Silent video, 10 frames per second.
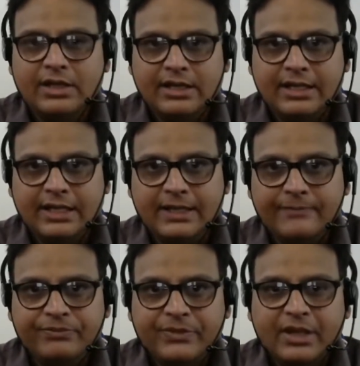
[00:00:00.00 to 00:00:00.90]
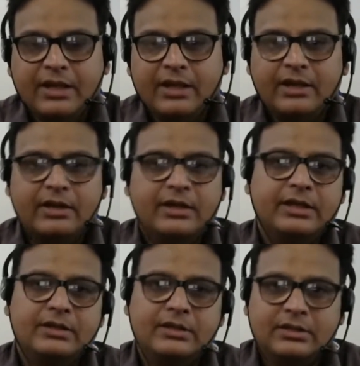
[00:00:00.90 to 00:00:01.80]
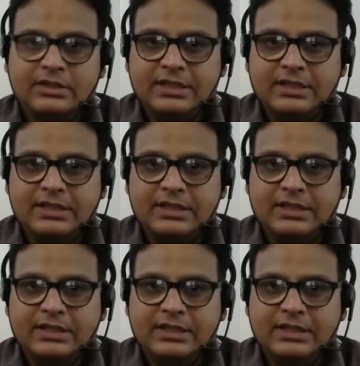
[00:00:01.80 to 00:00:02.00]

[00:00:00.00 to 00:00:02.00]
Delhi, in